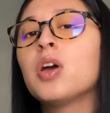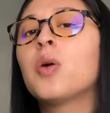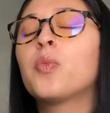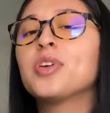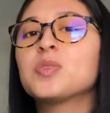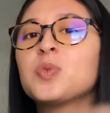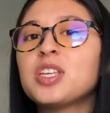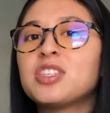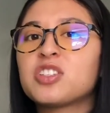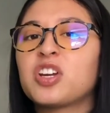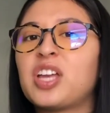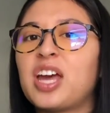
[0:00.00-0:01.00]
Once we
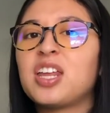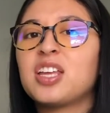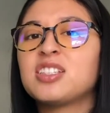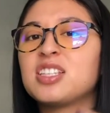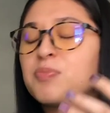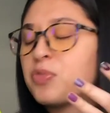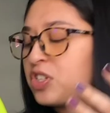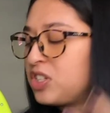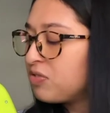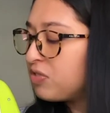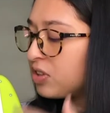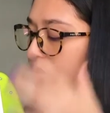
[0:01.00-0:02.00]
start getting to more
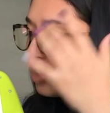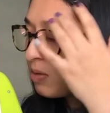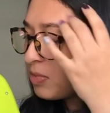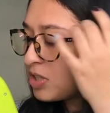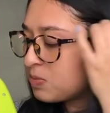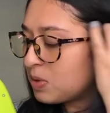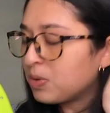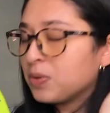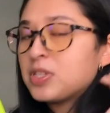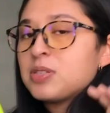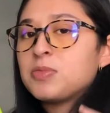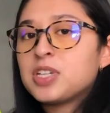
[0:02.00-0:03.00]
difficult numbers, maybe
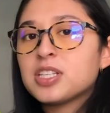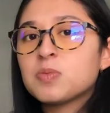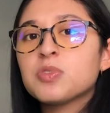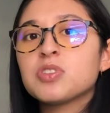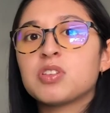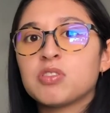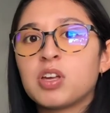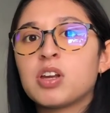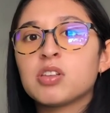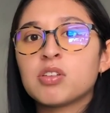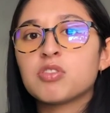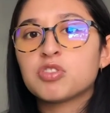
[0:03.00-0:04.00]
with some decimals, it'll get a
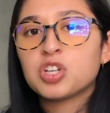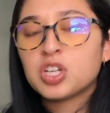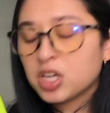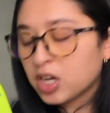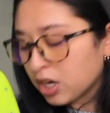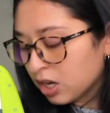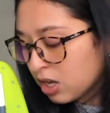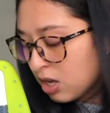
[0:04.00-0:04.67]
little trickier.